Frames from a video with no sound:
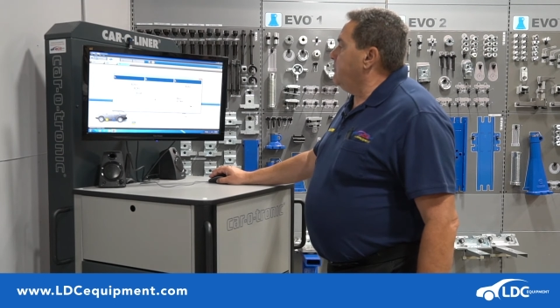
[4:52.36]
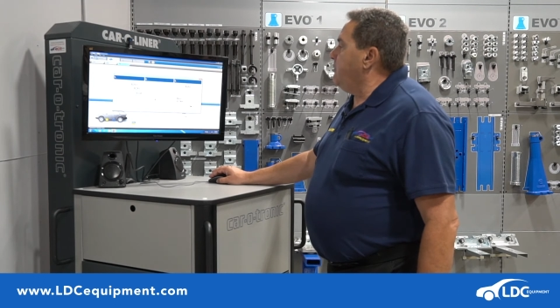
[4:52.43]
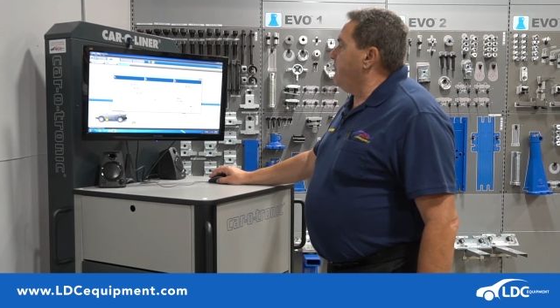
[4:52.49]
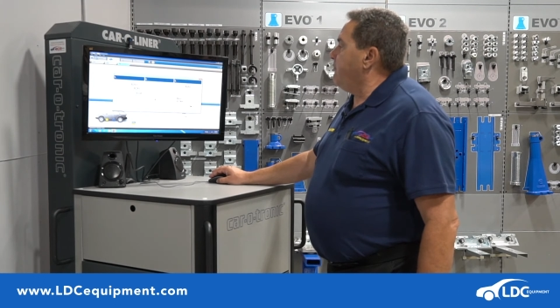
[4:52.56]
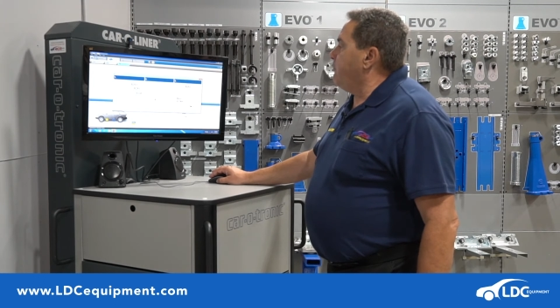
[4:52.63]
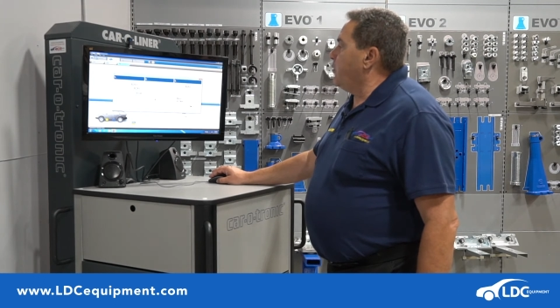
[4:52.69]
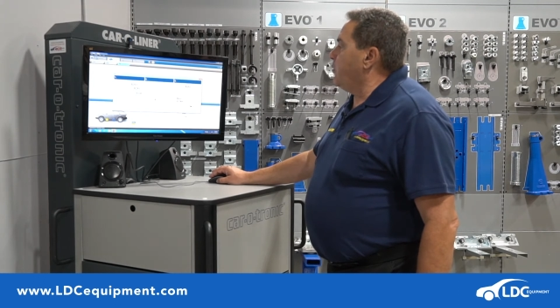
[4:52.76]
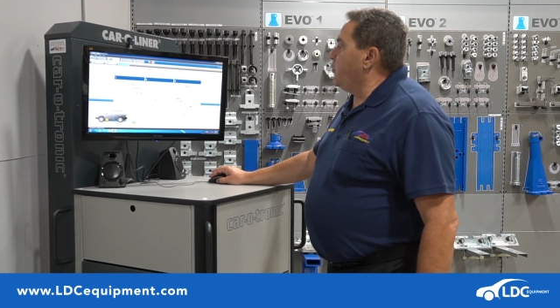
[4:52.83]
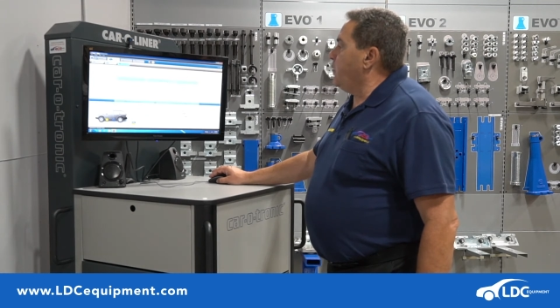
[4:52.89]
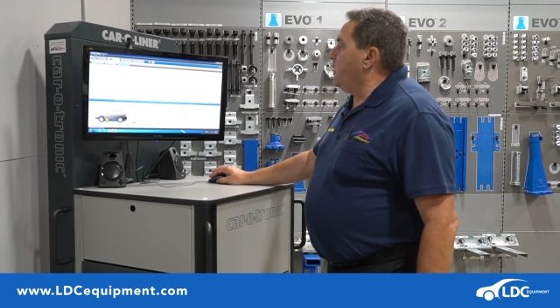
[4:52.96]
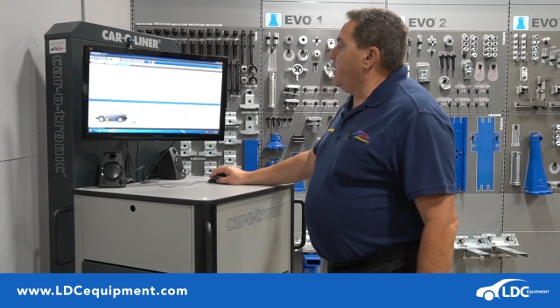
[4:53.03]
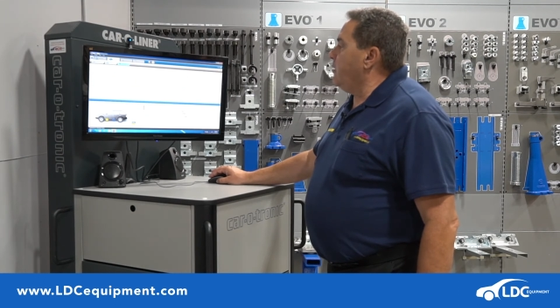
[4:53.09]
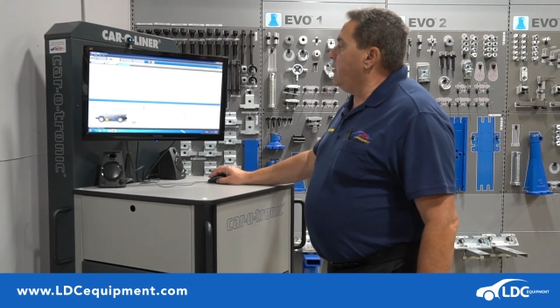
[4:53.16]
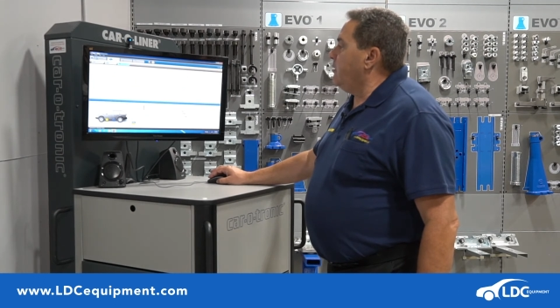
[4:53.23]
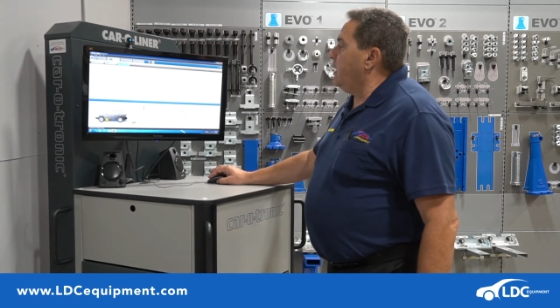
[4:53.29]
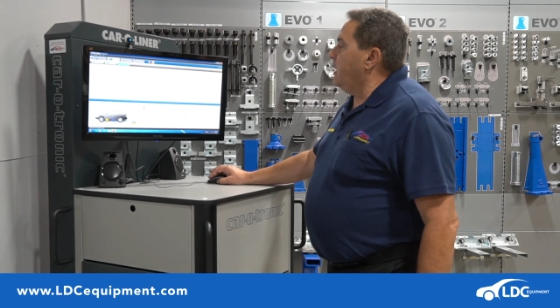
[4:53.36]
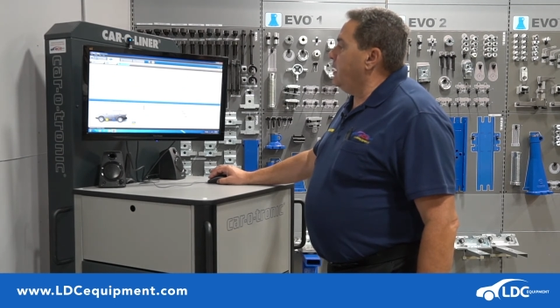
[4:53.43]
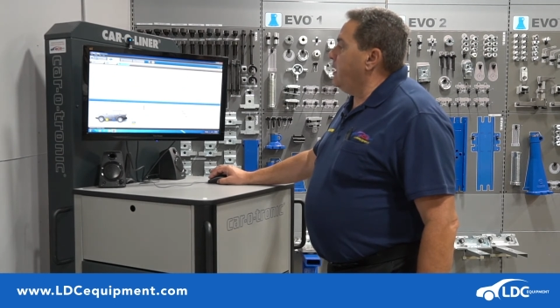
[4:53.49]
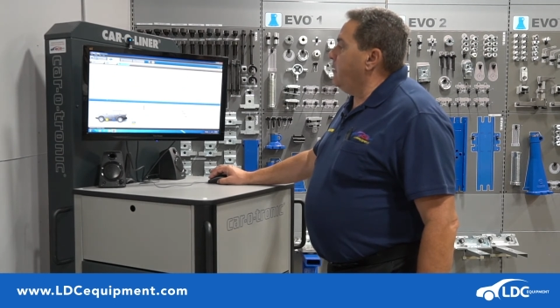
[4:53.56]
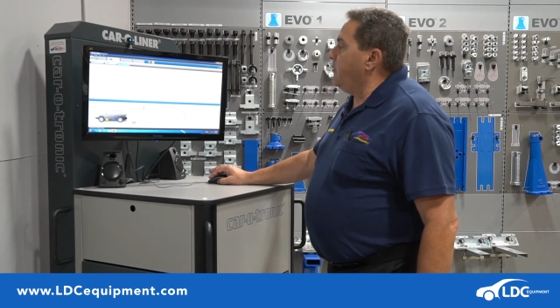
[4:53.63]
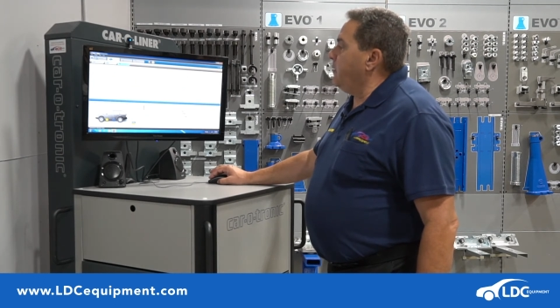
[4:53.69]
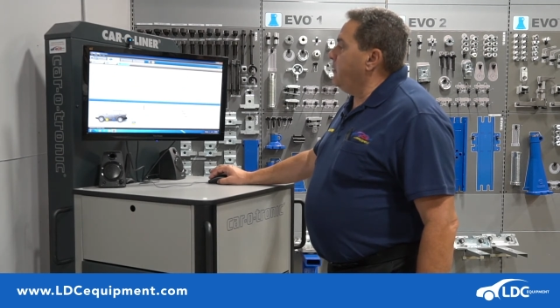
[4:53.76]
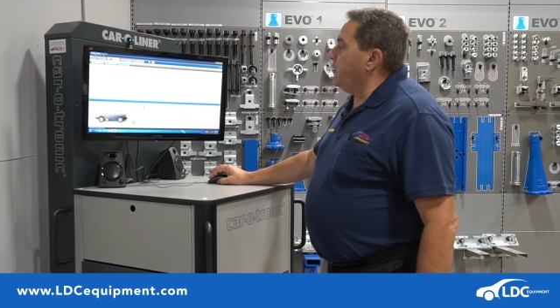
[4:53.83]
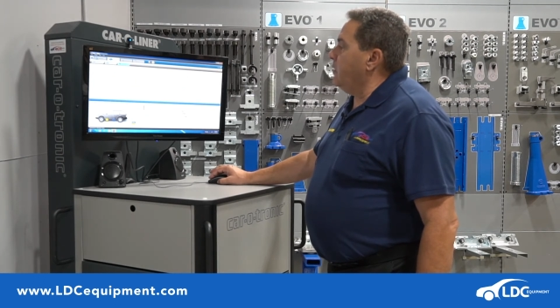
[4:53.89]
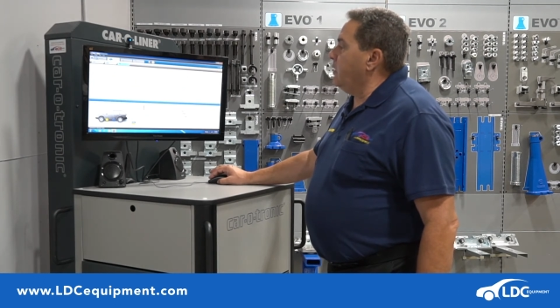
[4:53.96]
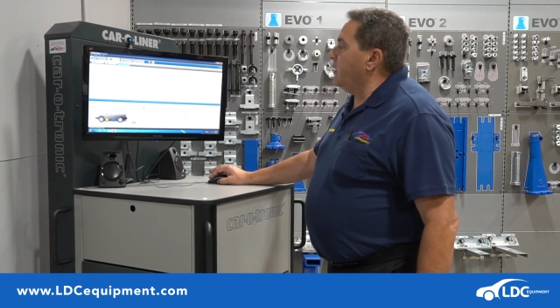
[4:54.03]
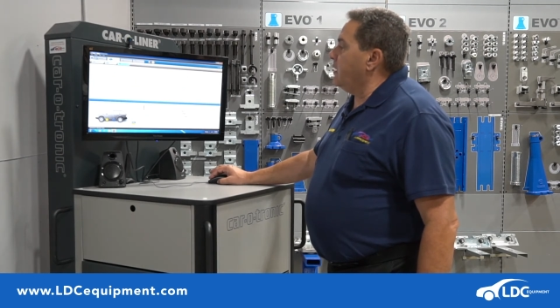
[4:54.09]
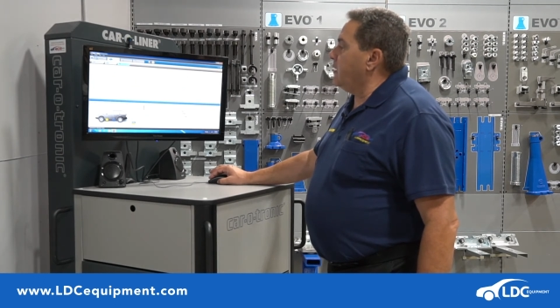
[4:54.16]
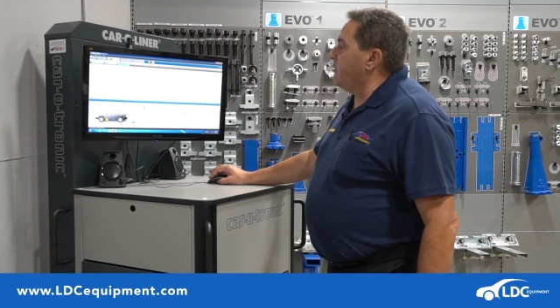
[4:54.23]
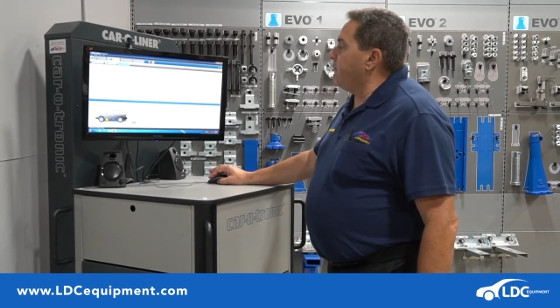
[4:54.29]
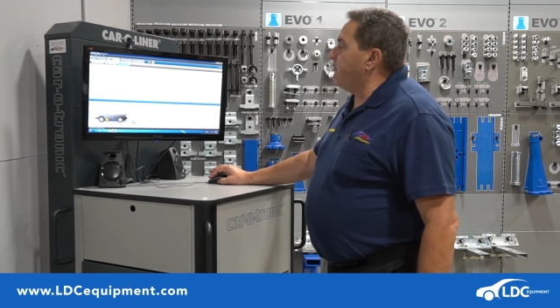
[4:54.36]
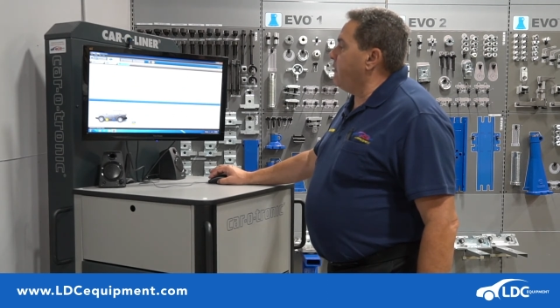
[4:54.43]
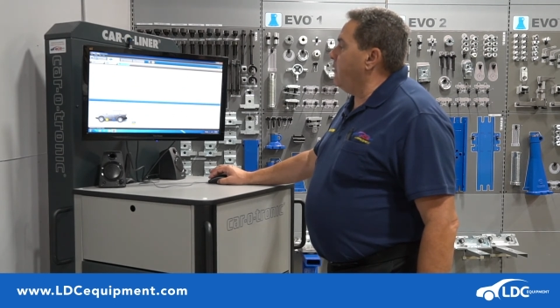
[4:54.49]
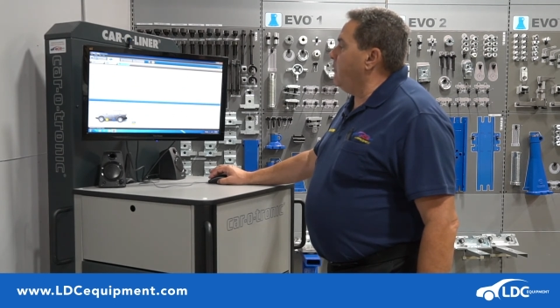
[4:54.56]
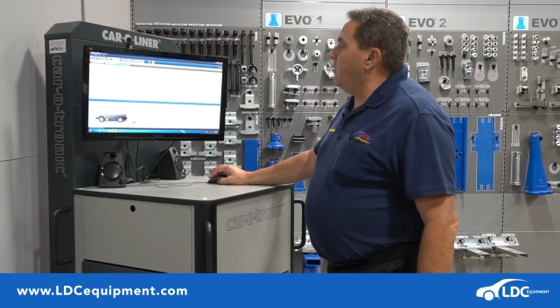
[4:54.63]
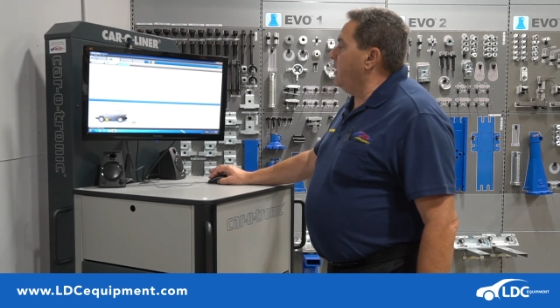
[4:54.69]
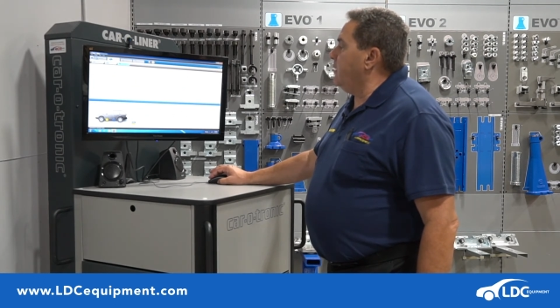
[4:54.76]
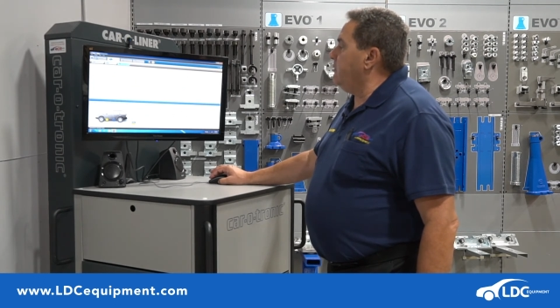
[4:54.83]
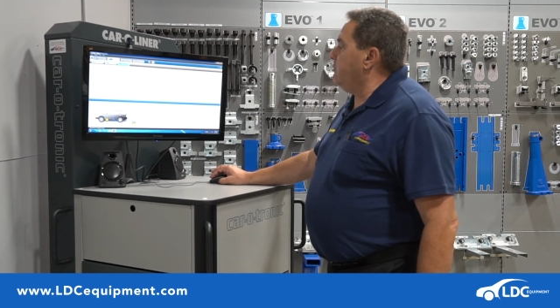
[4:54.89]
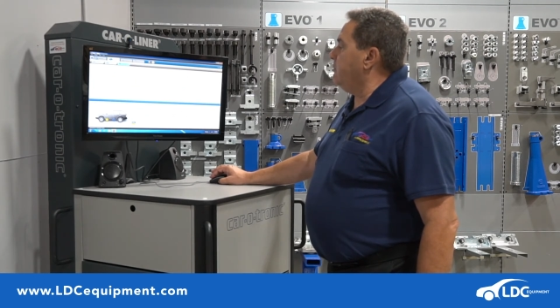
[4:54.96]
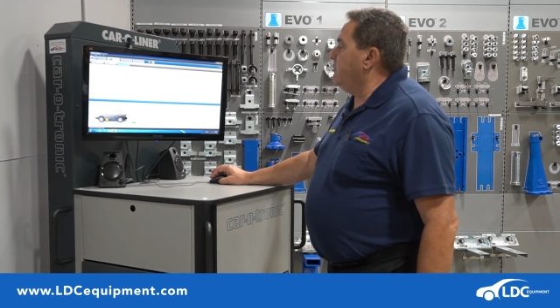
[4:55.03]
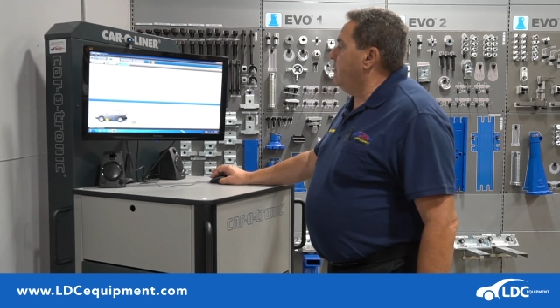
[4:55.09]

be for the rear, and then we would look at the front one,